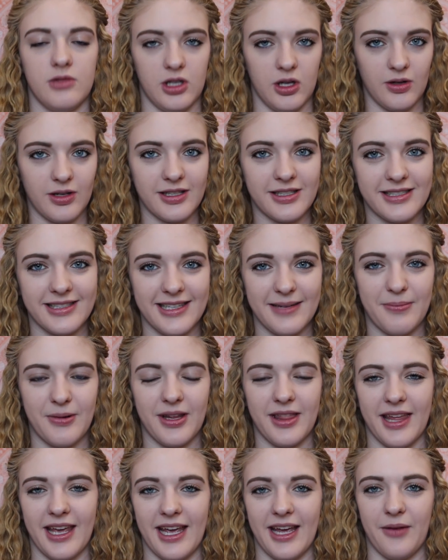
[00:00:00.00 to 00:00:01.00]
go to sleep
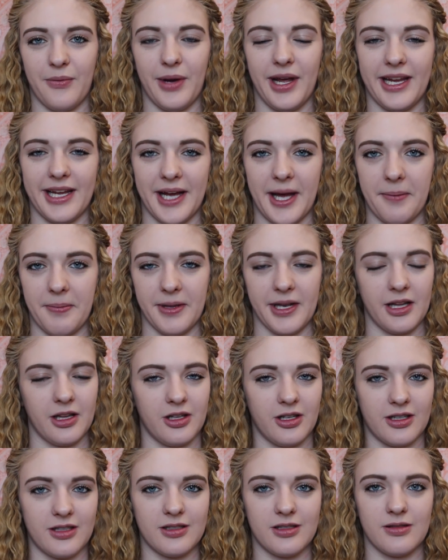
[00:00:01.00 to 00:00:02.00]
with it, wake up, and it
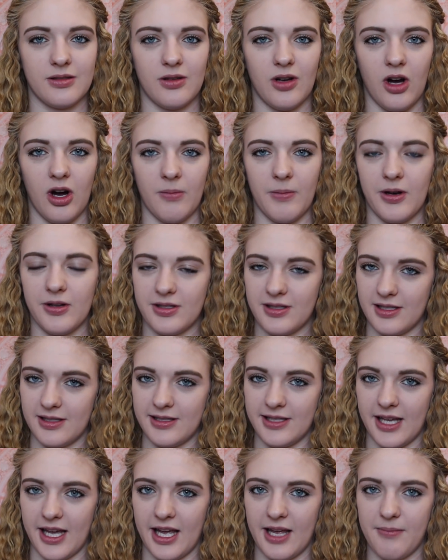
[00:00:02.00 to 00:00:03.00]
looks almost the
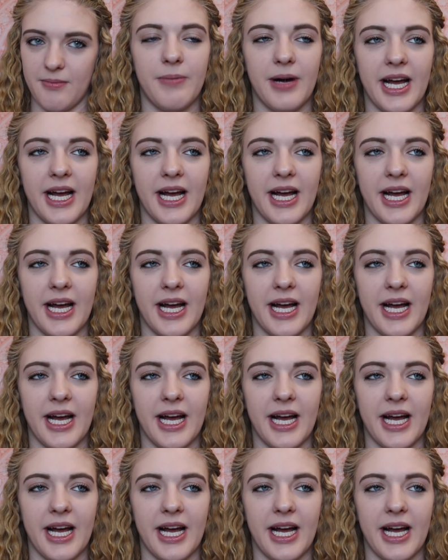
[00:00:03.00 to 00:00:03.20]
same.